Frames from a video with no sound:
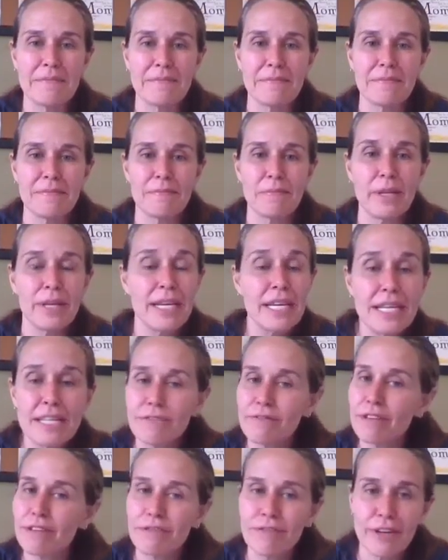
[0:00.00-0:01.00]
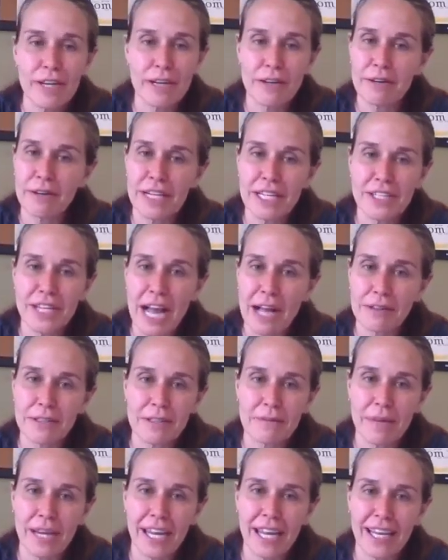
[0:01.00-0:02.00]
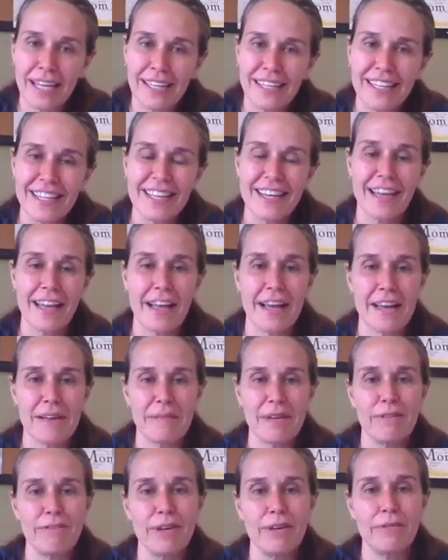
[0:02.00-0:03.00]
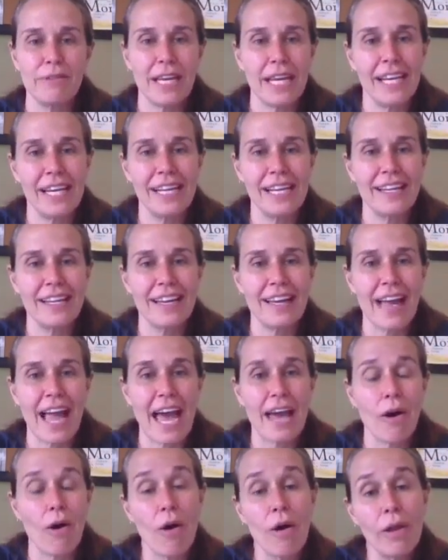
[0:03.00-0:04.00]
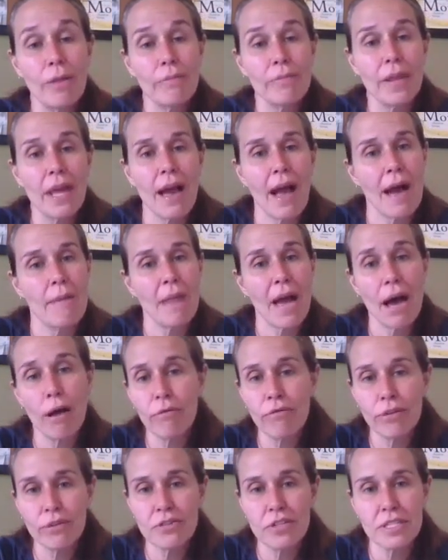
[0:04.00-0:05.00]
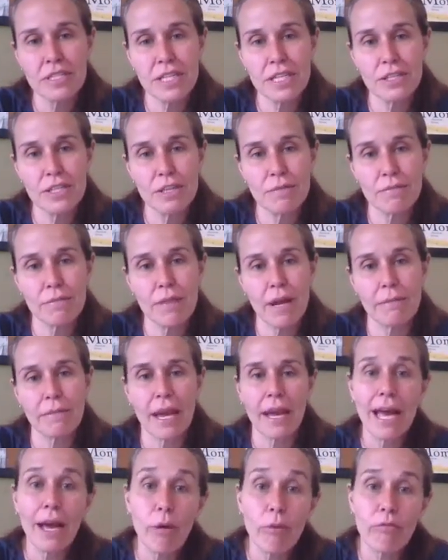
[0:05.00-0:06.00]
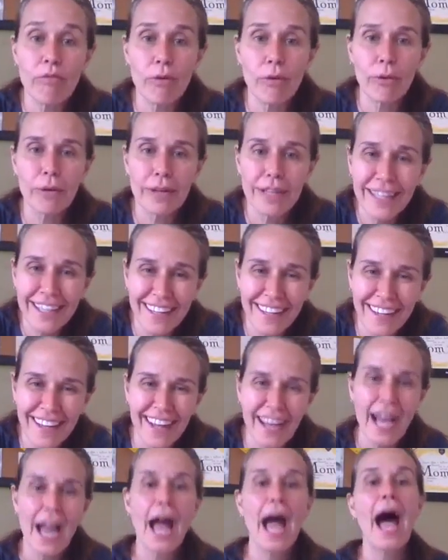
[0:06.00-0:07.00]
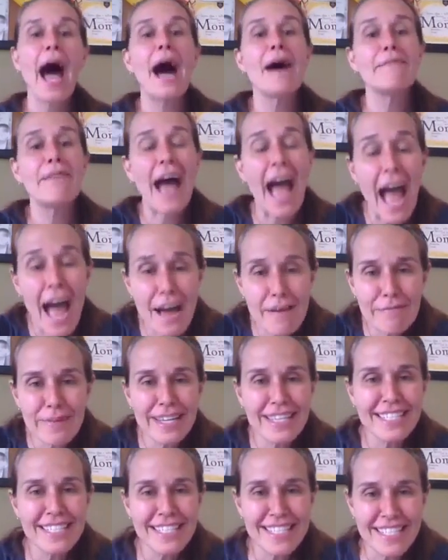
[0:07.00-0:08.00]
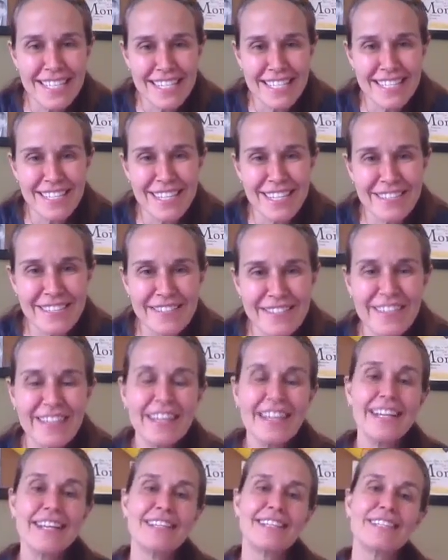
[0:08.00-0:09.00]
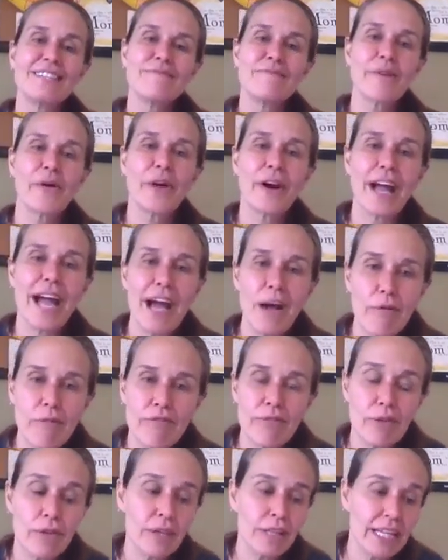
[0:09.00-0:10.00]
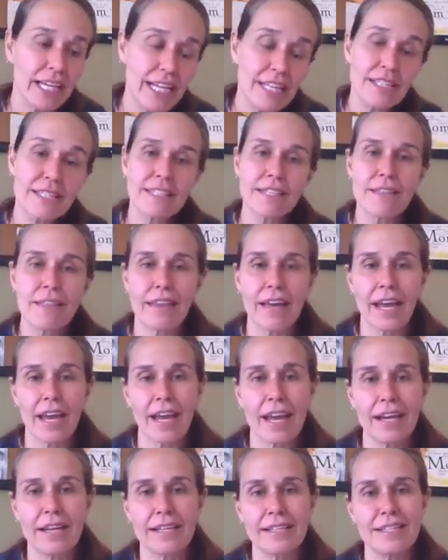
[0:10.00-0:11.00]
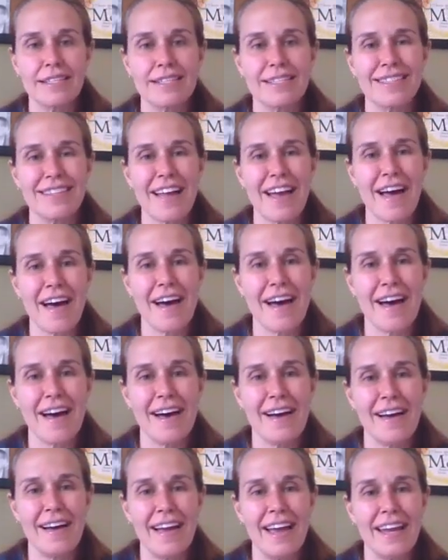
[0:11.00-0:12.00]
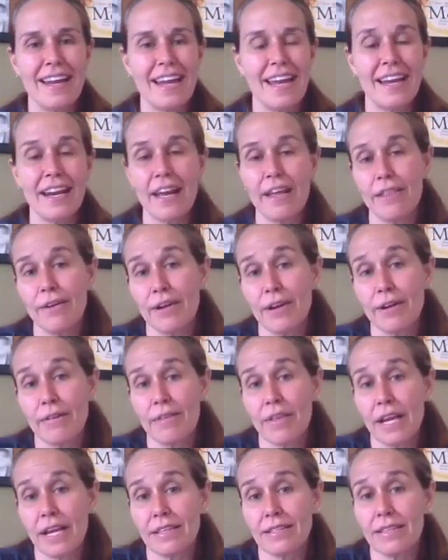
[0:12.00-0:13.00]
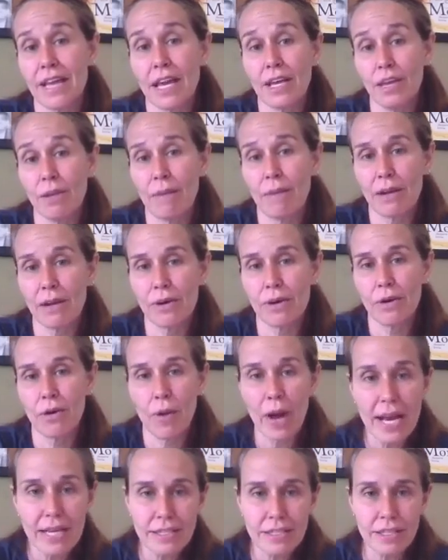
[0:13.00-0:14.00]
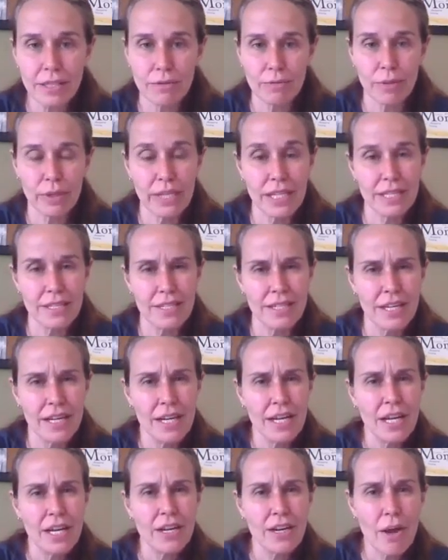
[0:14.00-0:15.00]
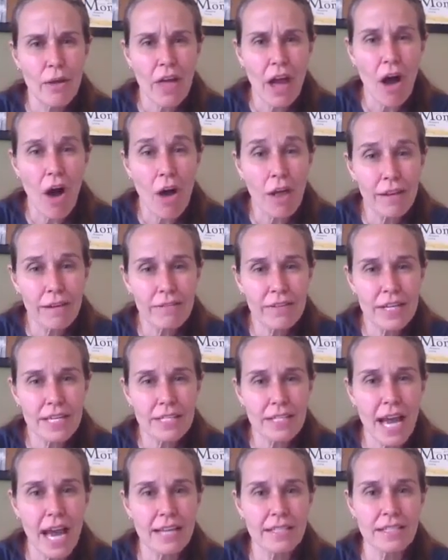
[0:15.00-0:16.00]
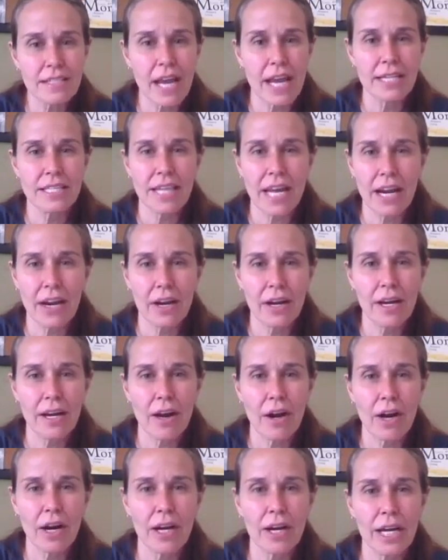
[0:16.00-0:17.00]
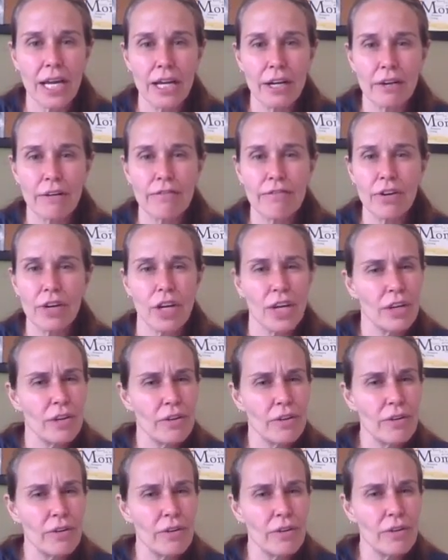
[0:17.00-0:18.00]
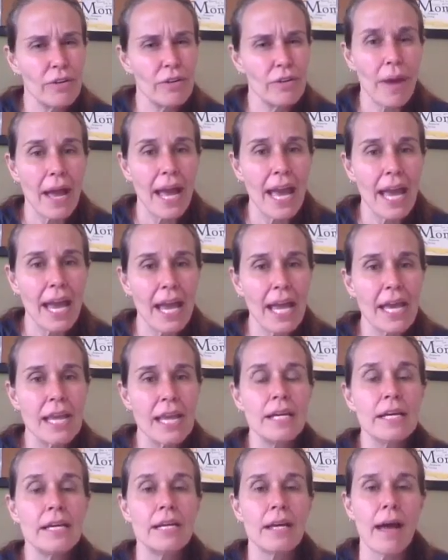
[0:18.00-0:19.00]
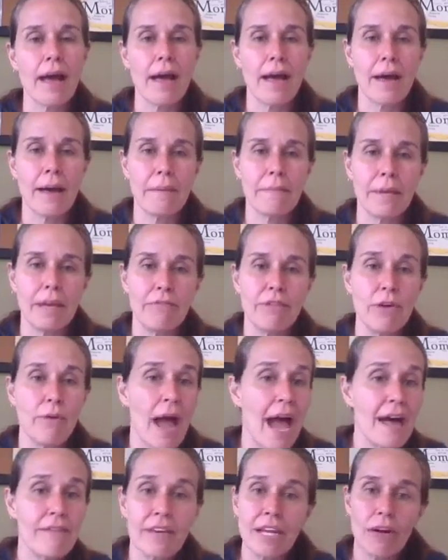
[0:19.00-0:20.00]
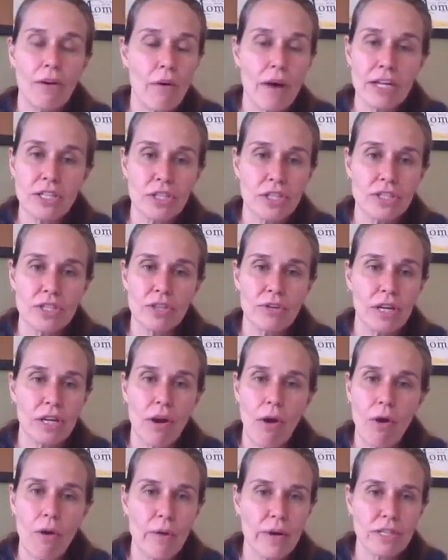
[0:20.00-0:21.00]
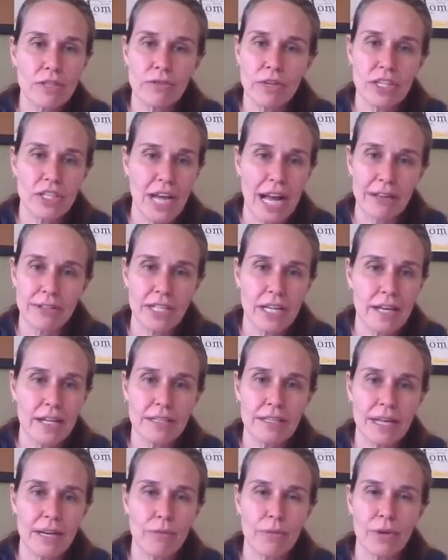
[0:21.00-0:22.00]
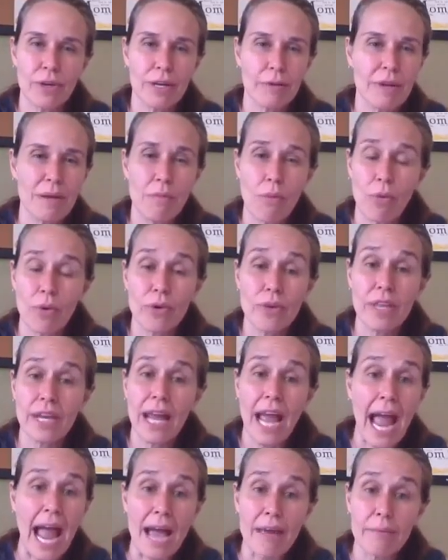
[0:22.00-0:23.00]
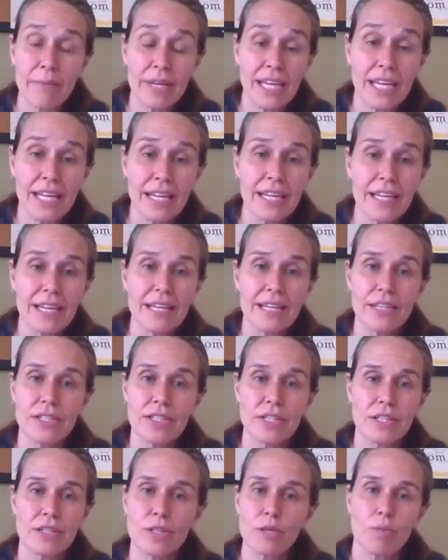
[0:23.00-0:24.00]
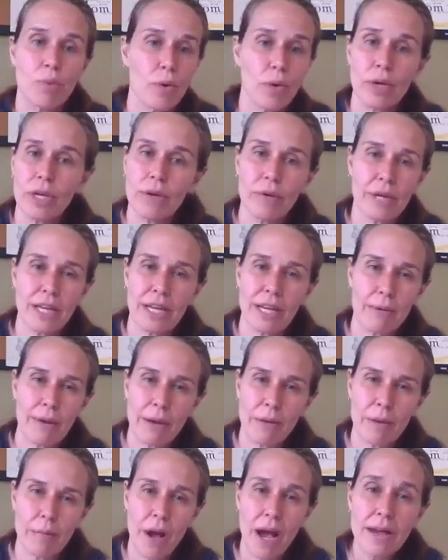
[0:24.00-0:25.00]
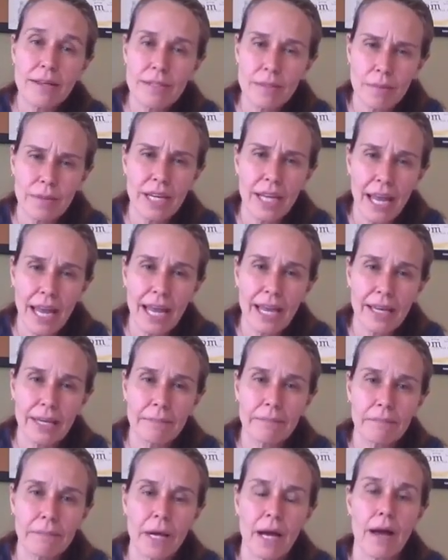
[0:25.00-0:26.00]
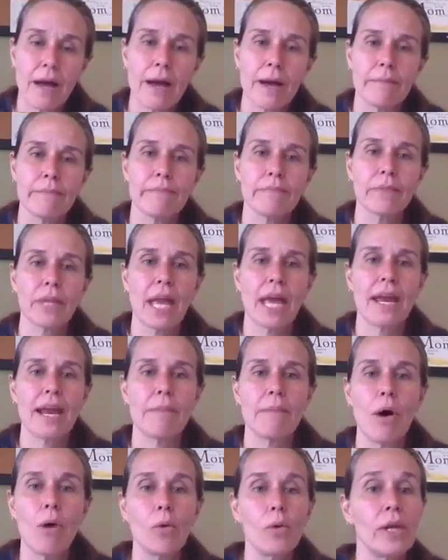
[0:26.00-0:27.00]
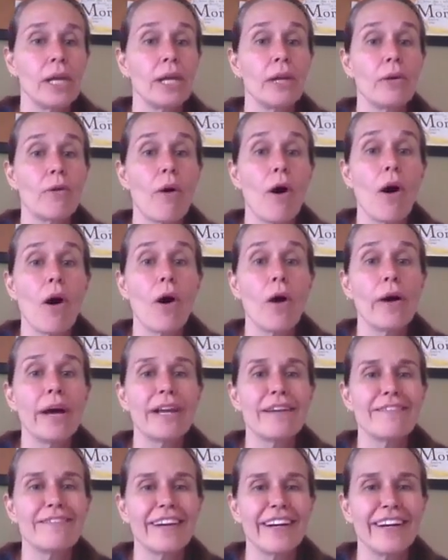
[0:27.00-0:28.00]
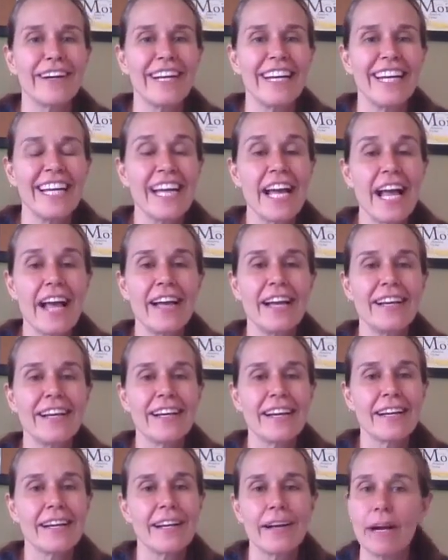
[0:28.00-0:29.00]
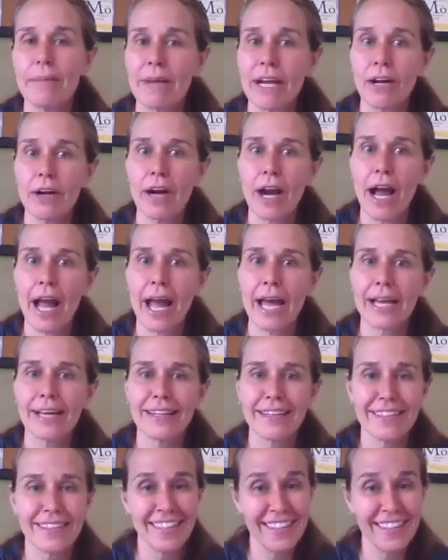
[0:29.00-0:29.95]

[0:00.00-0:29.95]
Please feel free to reach out to me if you need at all. I'm helpful to send you, I'm helpful. I'm happy to send you some more helpful links to things and other things that you might request. So please know that all of us at Skyterra are here for you in that way. If you have any questions, you can always reach out to us, and we're going to be more than happy to support you in any way we possibly can. And I'm holding you all in a very, I may cry.